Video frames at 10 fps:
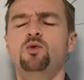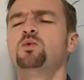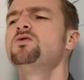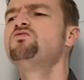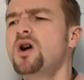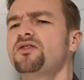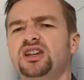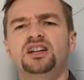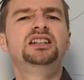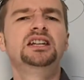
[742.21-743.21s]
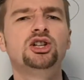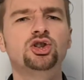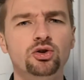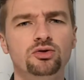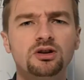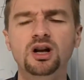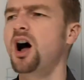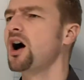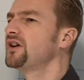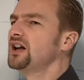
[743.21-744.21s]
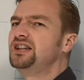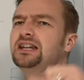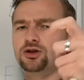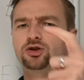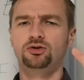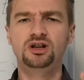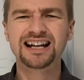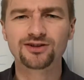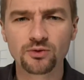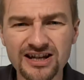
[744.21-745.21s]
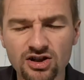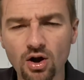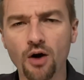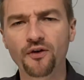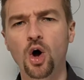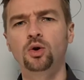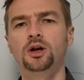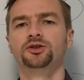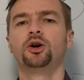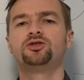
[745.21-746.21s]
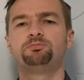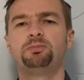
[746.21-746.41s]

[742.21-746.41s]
We want the eternal love, the eternal adoration of all those